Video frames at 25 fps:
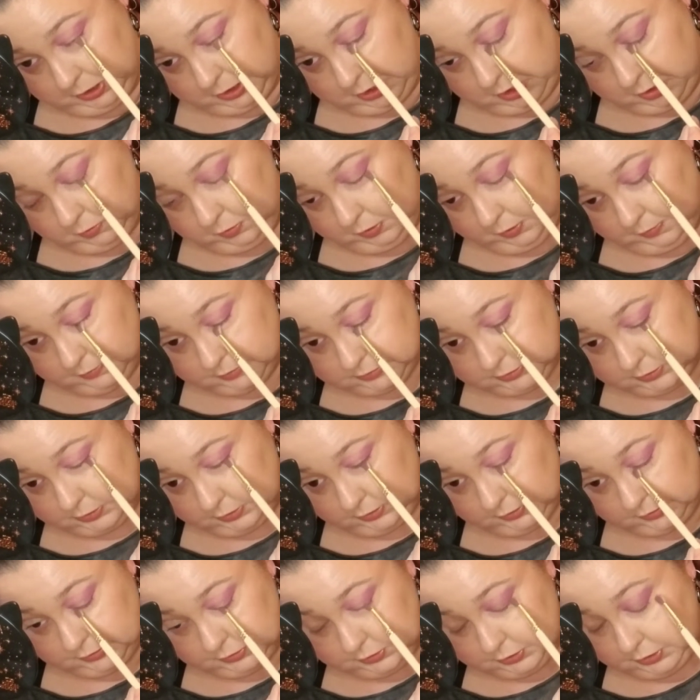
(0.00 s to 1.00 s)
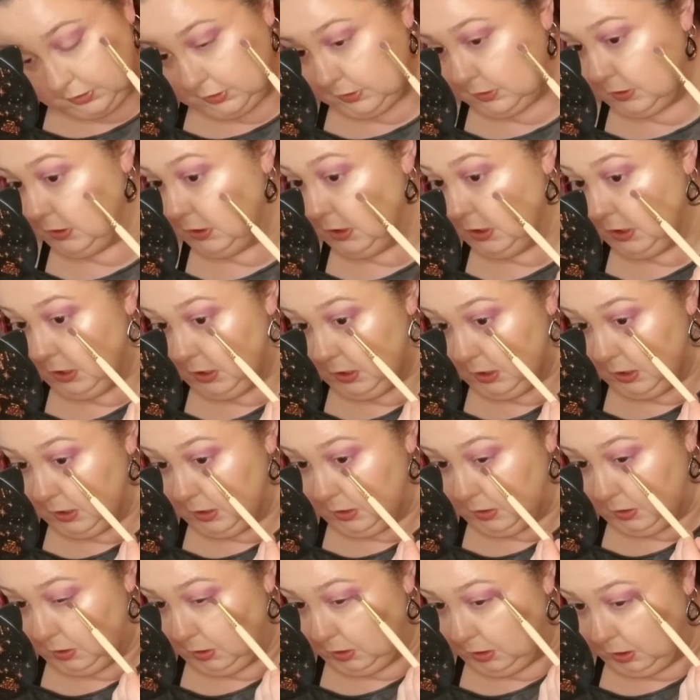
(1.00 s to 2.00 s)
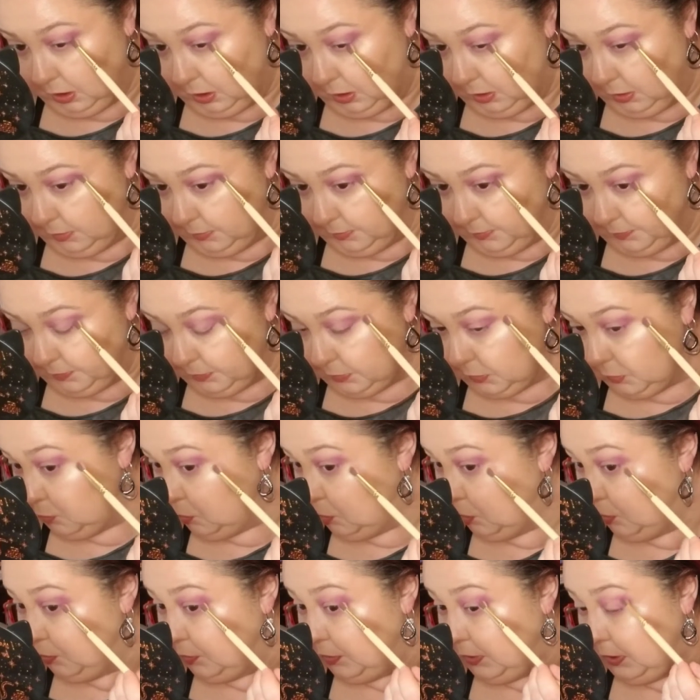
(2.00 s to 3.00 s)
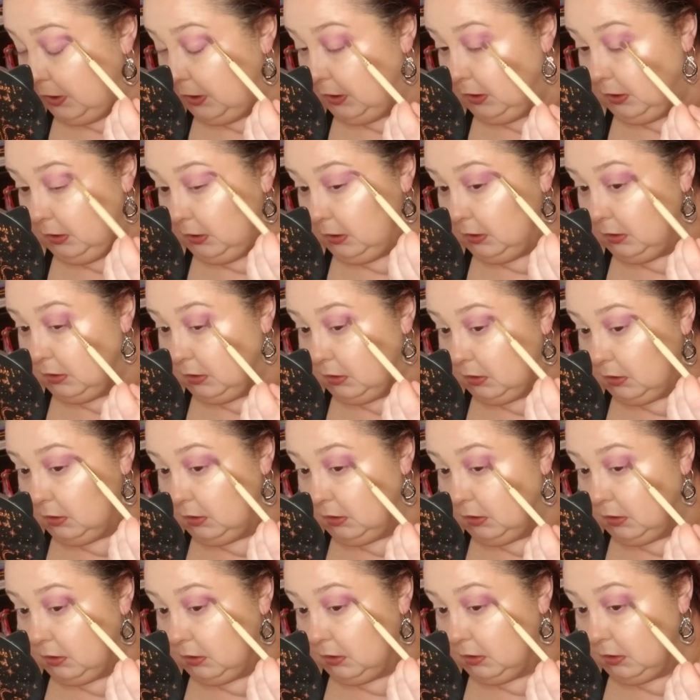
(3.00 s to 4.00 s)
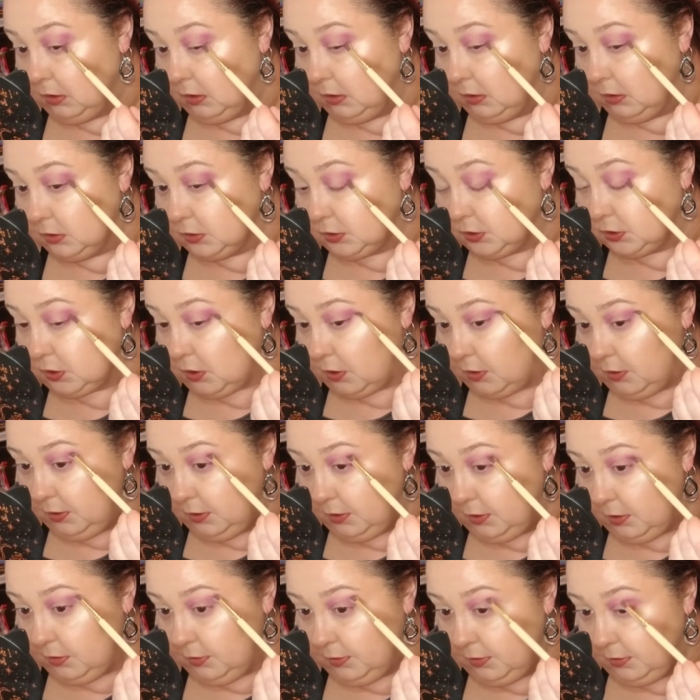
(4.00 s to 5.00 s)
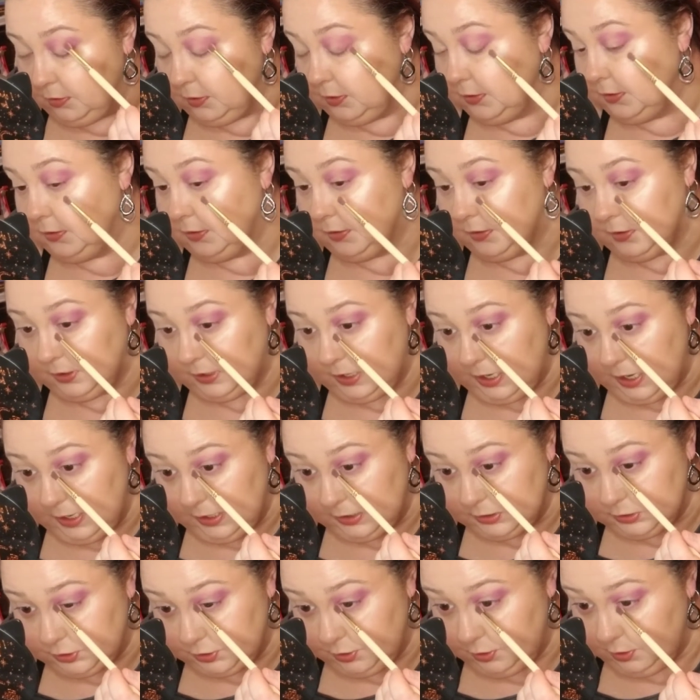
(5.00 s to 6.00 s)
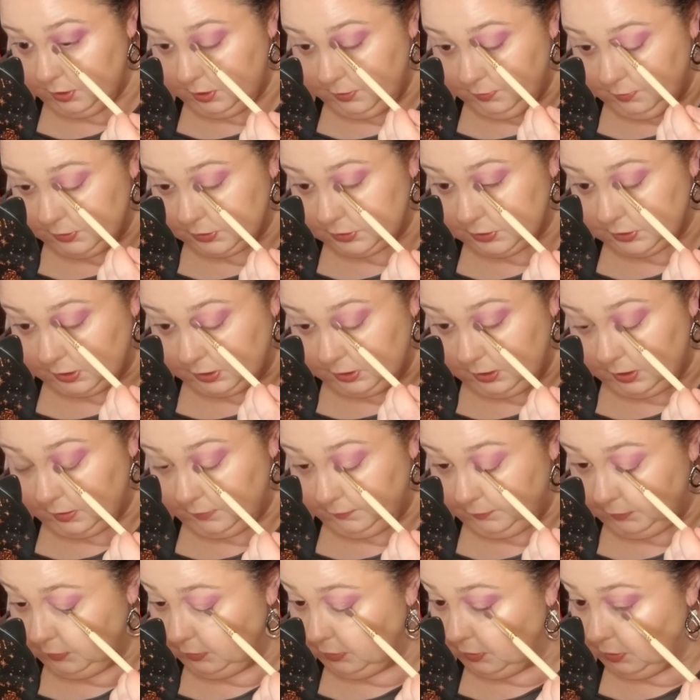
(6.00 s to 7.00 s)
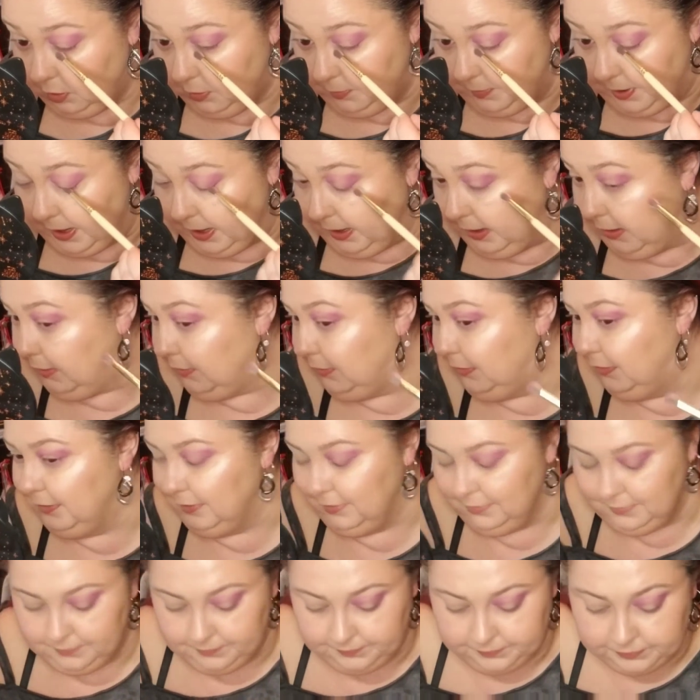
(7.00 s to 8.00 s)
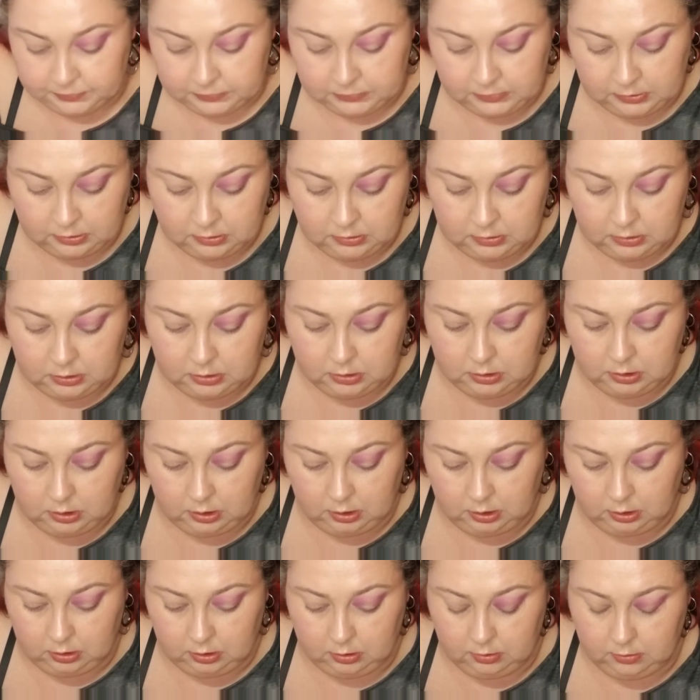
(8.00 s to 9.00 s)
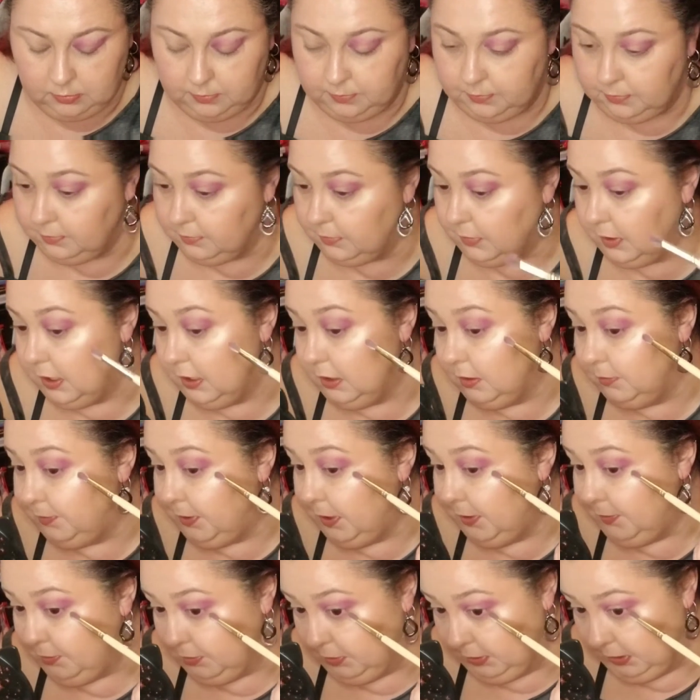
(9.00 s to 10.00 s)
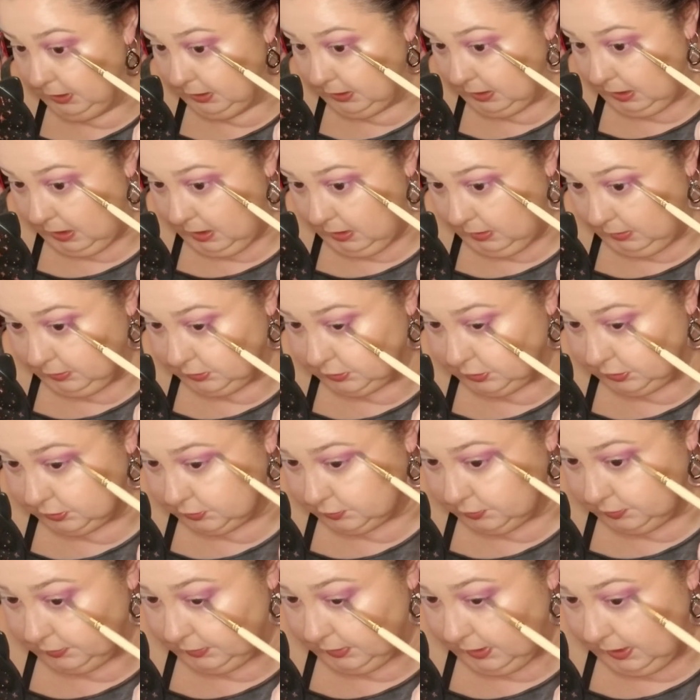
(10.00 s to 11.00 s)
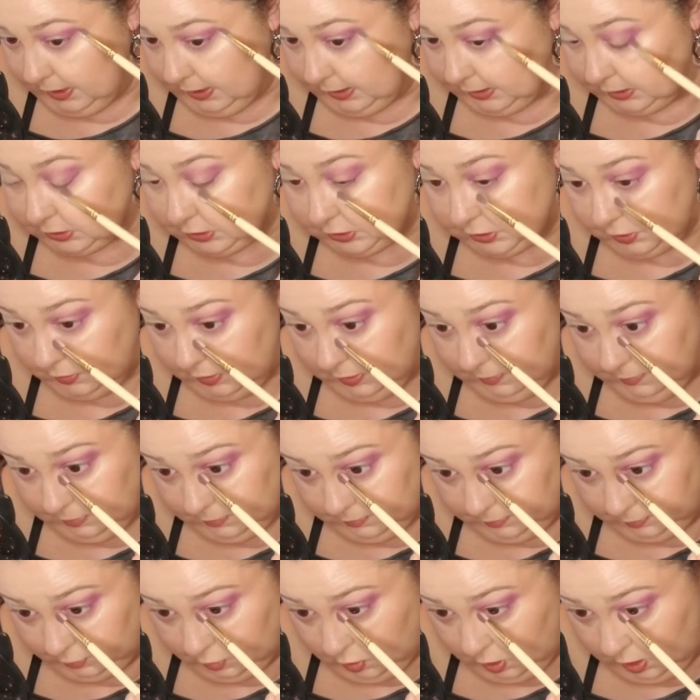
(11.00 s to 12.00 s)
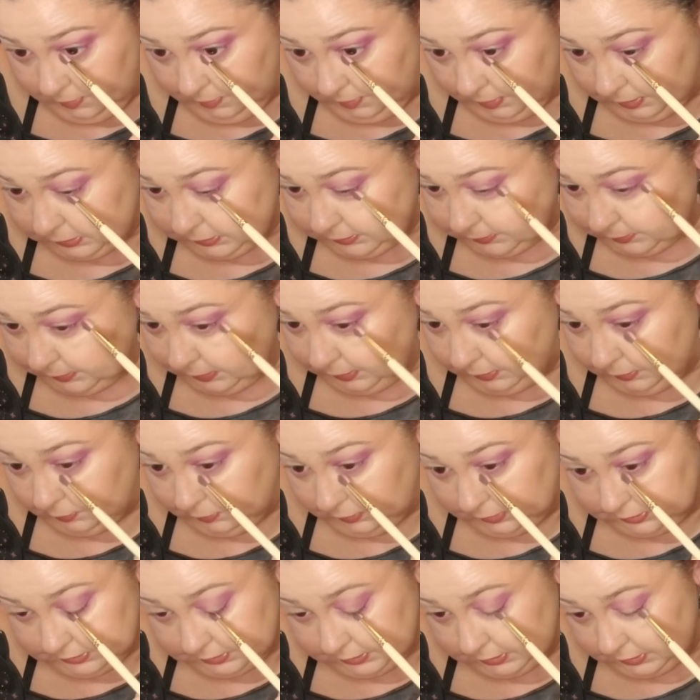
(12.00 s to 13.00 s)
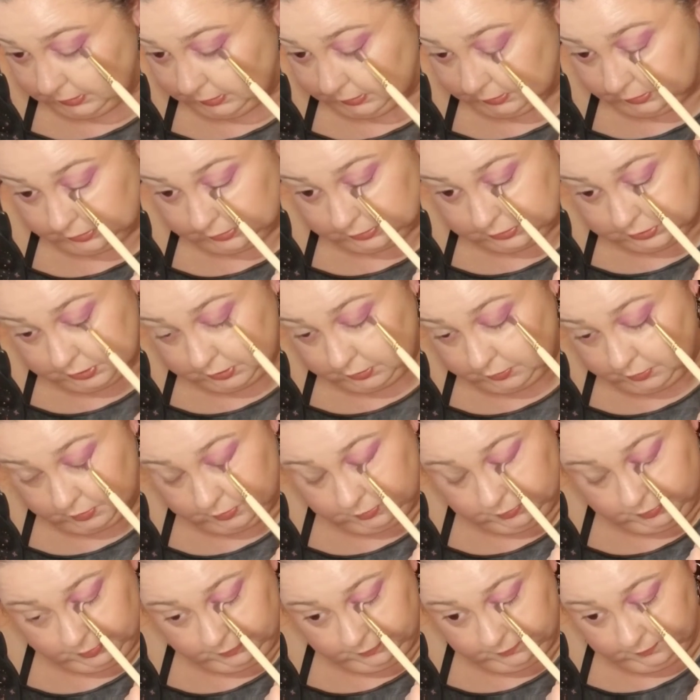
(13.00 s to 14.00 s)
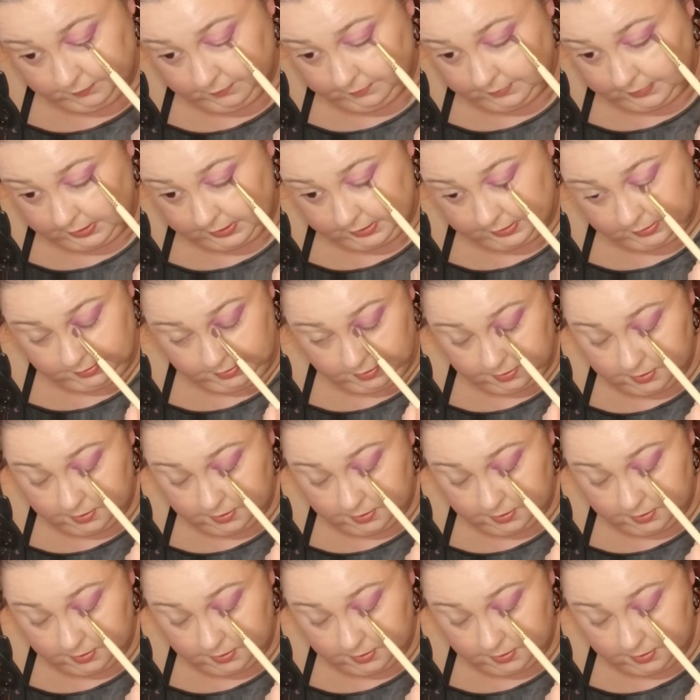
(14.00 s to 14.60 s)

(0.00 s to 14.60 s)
know he was allergic when we started all the cat journey, which a lot of you know about. And people get allergies with age, so he quite possibly wasn't allergic when we met.